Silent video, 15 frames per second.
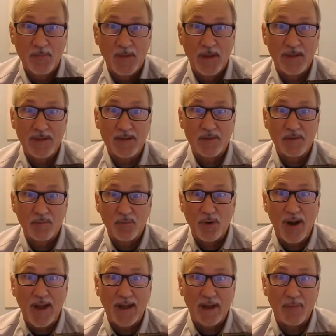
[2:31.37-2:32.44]
And this
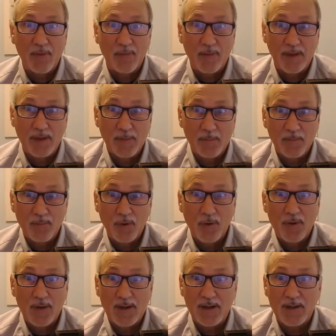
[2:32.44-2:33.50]
bracket will be
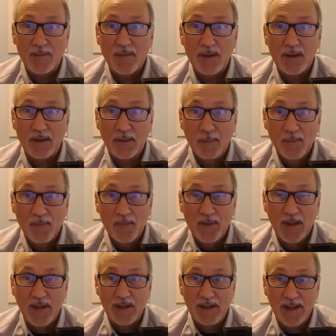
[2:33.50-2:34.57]
broken in the middle
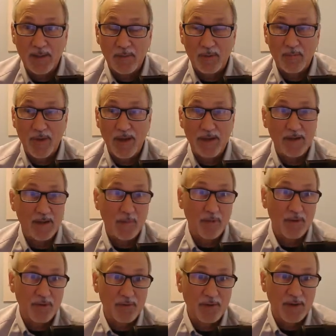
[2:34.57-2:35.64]
and labeled by the number
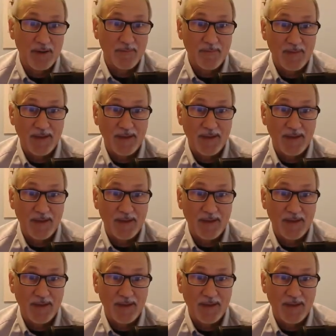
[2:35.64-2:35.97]
3,